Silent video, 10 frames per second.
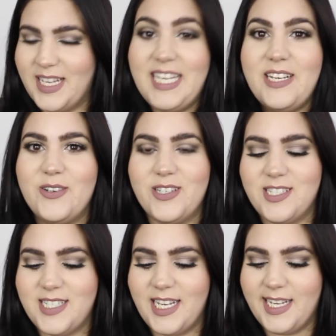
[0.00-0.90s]
eager
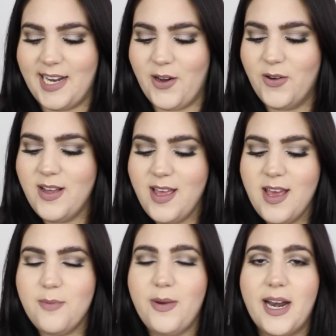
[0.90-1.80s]
to take it out,
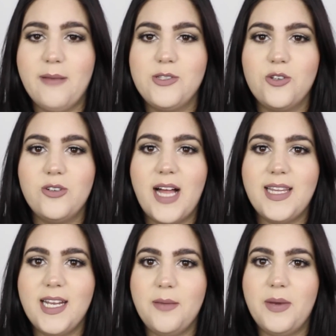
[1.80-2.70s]
but I'm so
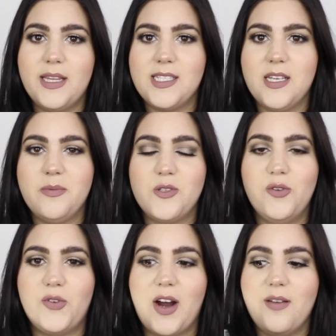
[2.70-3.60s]
glad that I picked this up. So
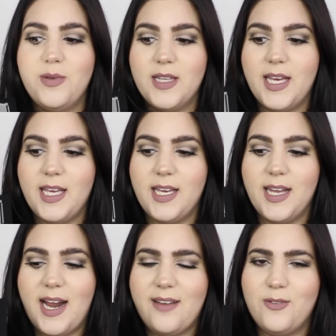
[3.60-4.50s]
far I've been liking
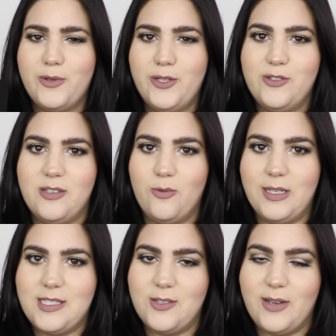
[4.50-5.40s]
it. I've only used it
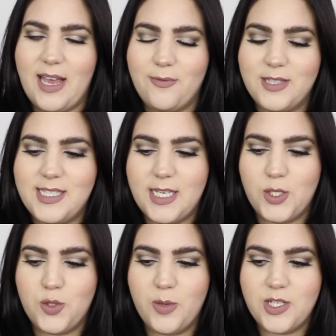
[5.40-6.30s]
once, so I can't really say
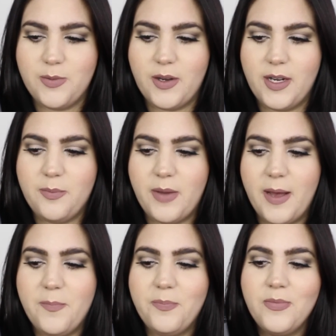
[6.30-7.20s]
too much about it, but